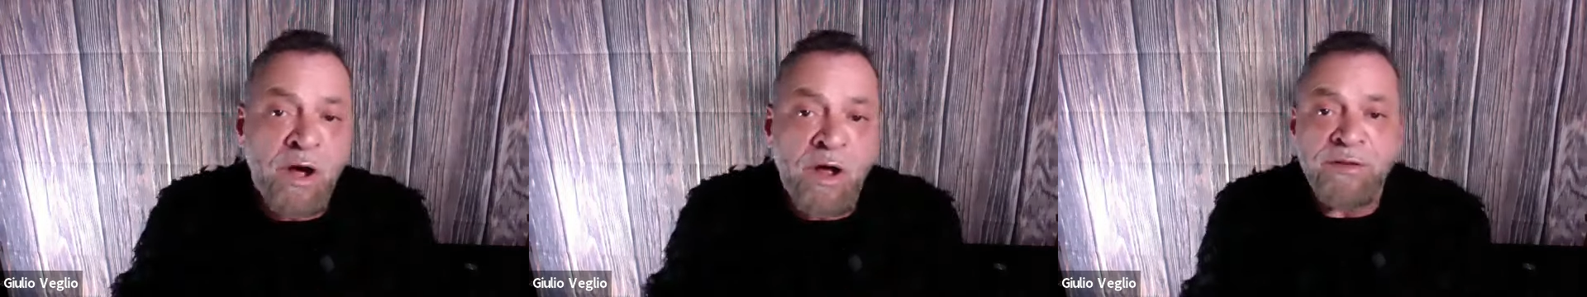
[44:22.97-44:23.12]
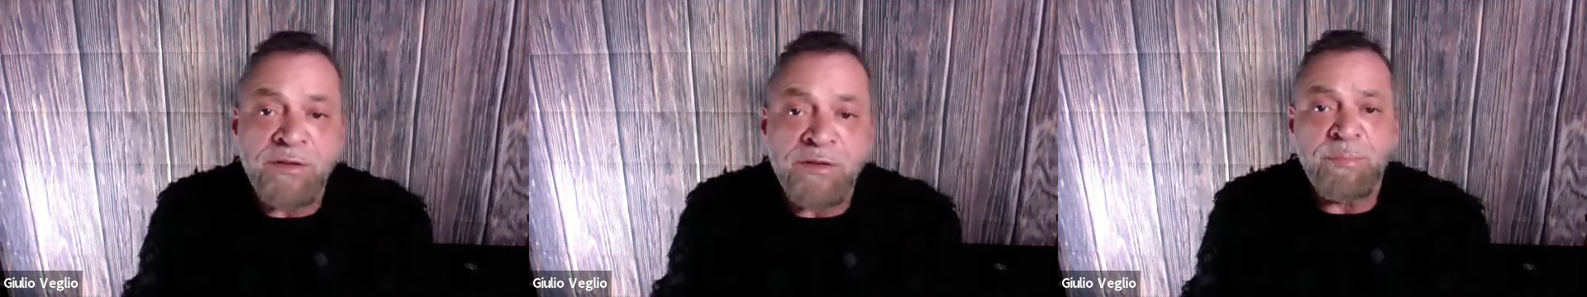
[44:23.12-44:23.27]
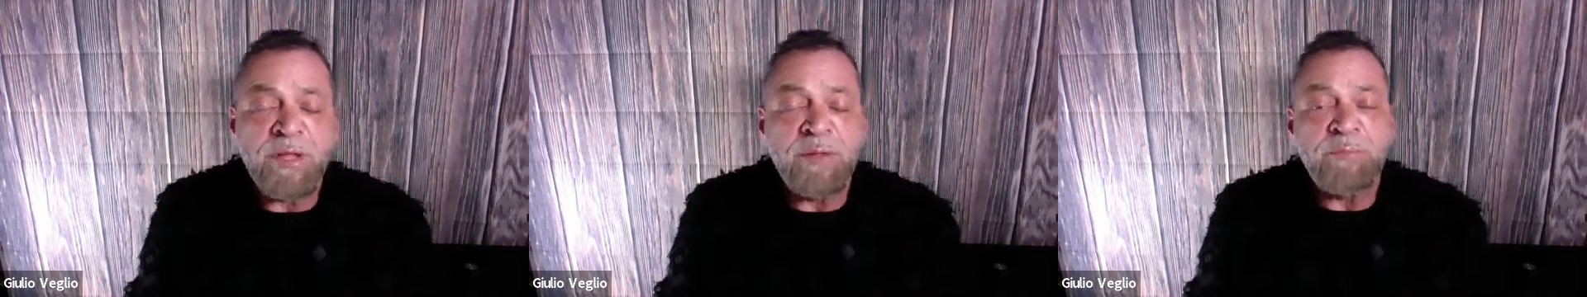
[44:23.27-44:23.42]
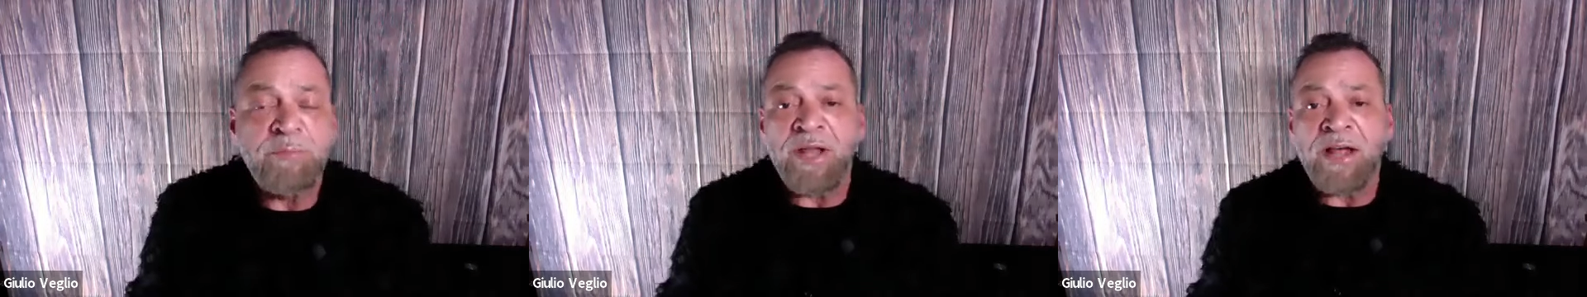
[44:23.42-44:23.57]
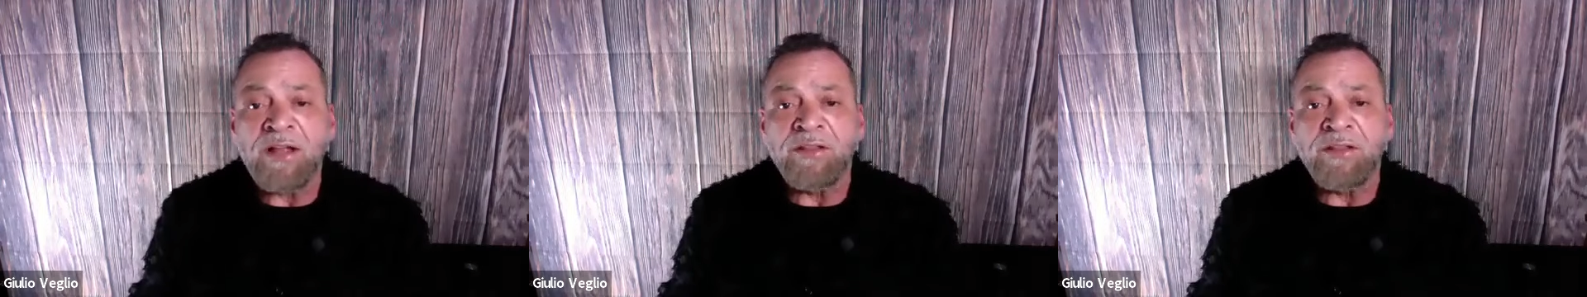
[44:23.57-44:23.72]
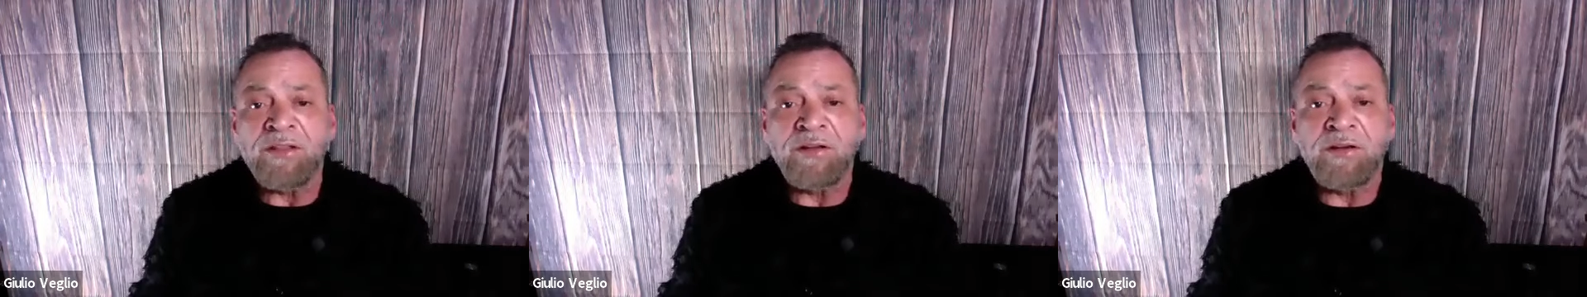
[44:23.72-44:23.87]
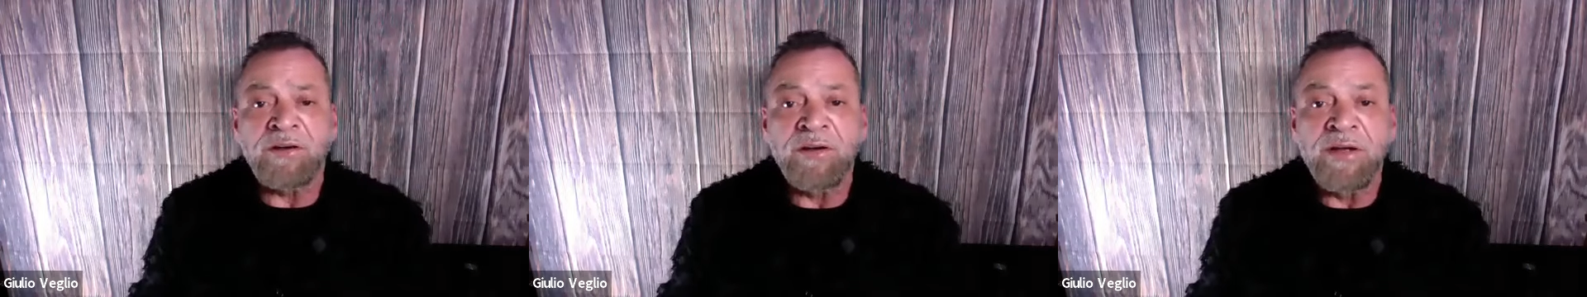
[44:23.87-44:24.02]
all the people
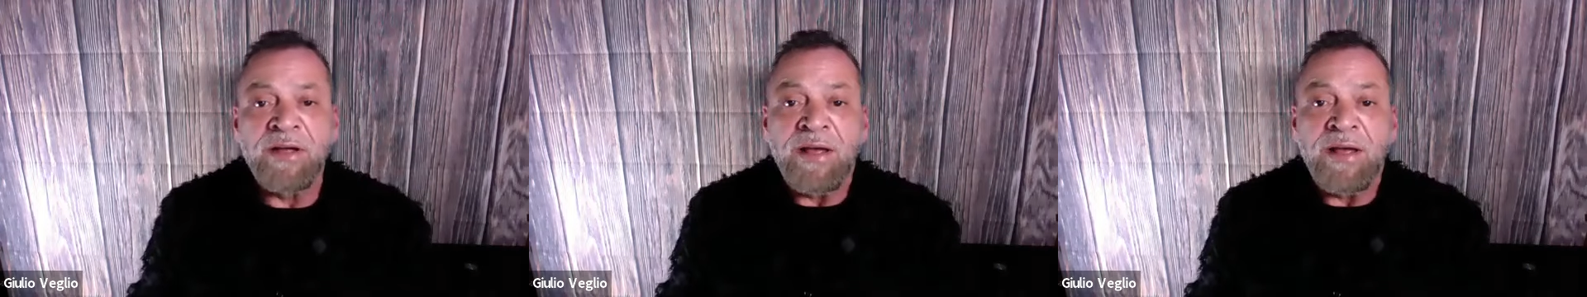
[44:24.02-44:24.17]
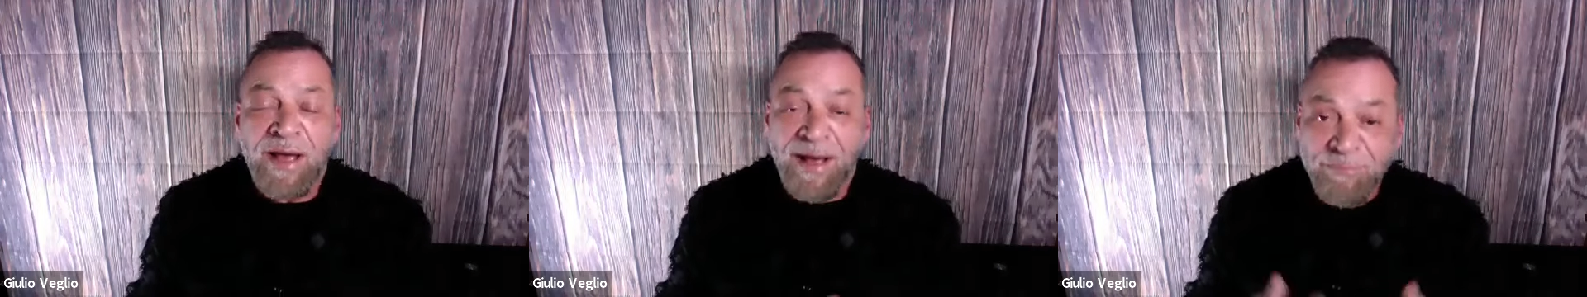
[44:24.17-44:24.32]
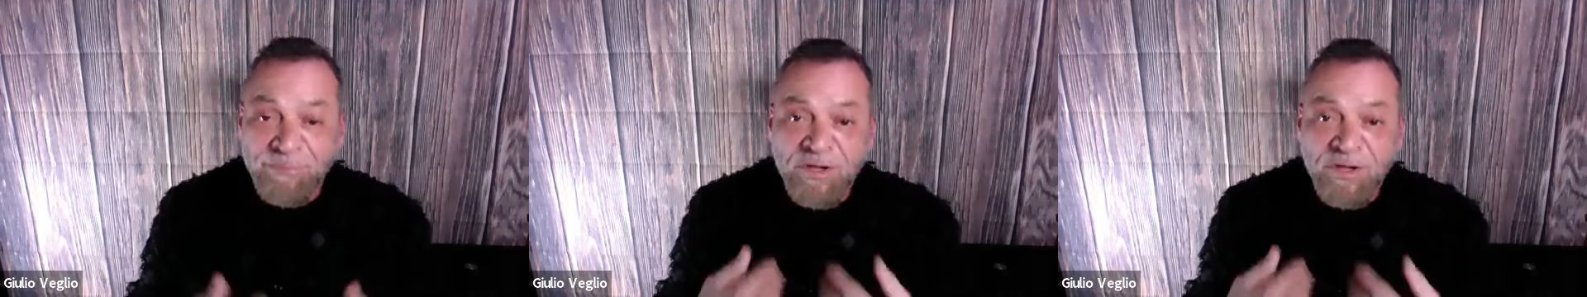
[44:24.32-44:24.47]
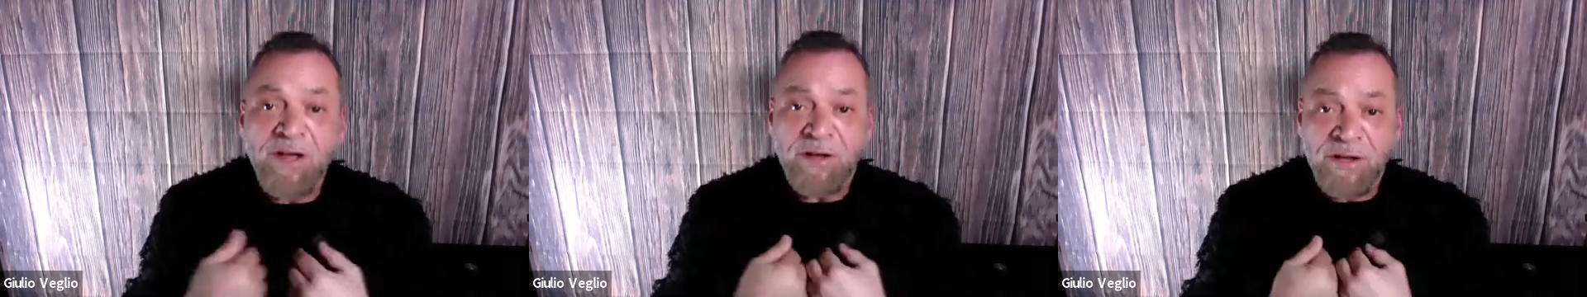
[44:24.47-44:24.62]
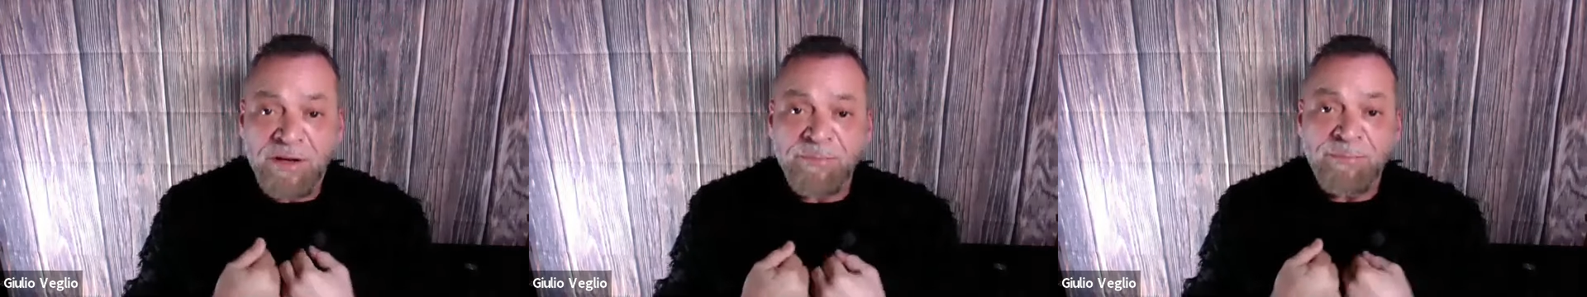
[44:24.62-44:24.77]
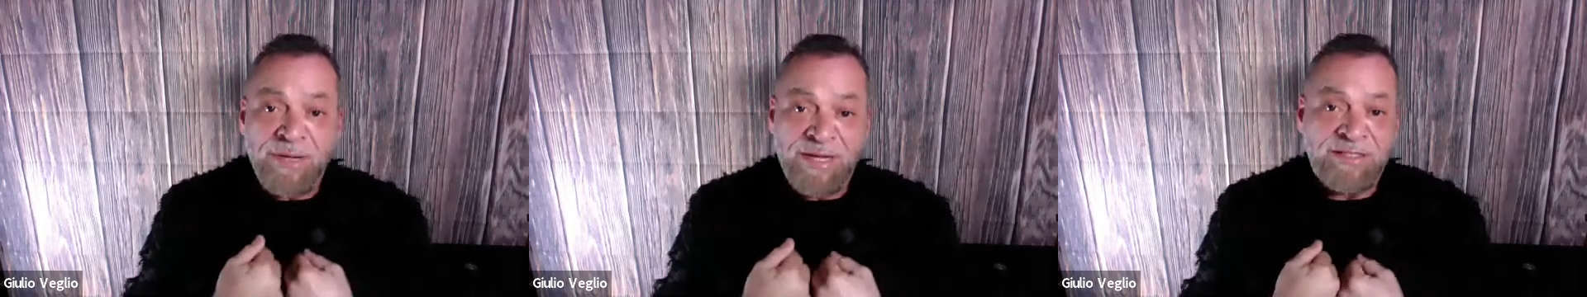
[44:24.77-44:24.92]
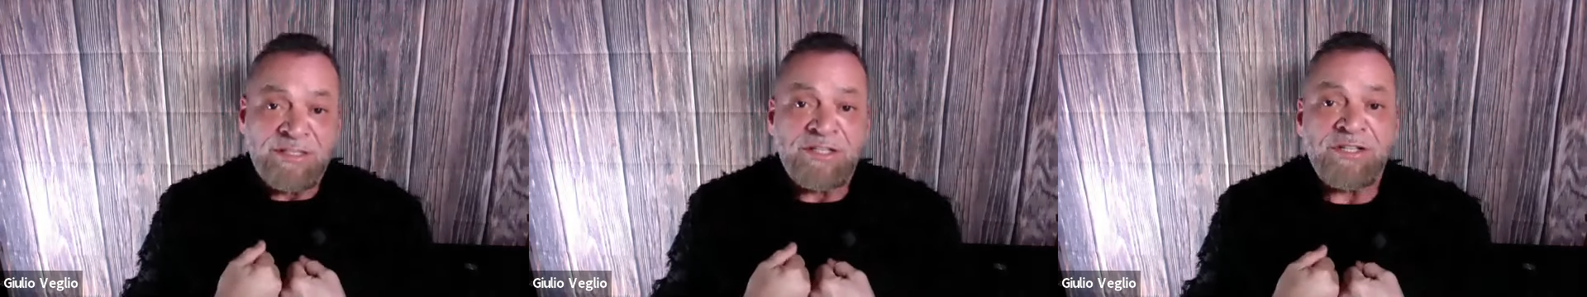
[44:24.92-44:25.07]
out there, I'm talking to
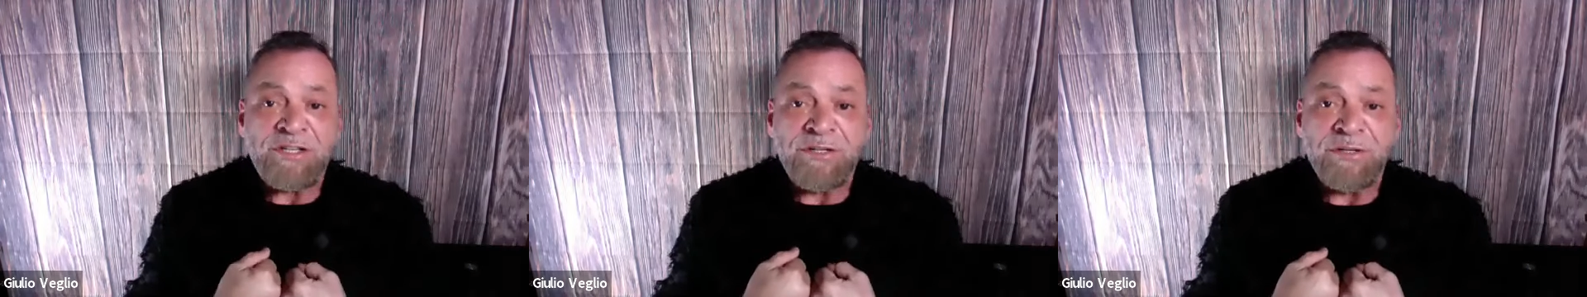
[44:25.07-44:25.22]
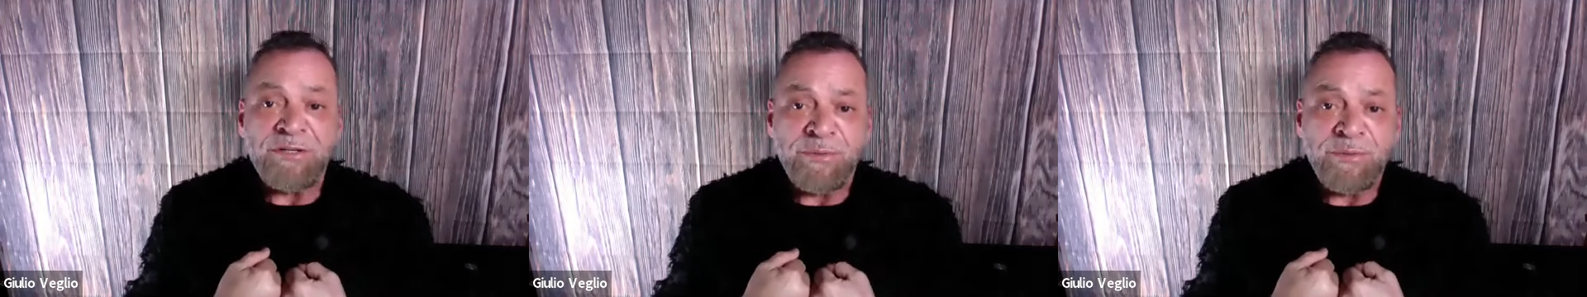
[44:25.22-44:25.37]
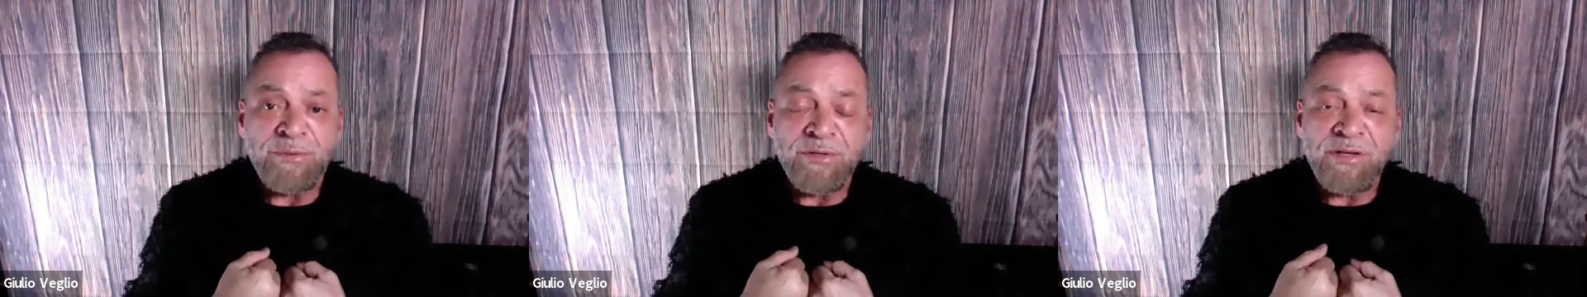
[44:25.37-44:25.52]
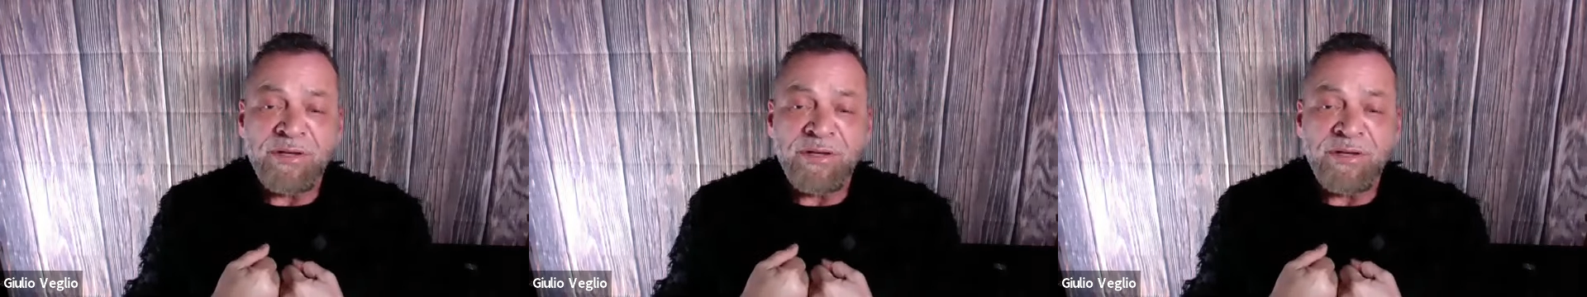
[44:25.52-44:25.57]
me too.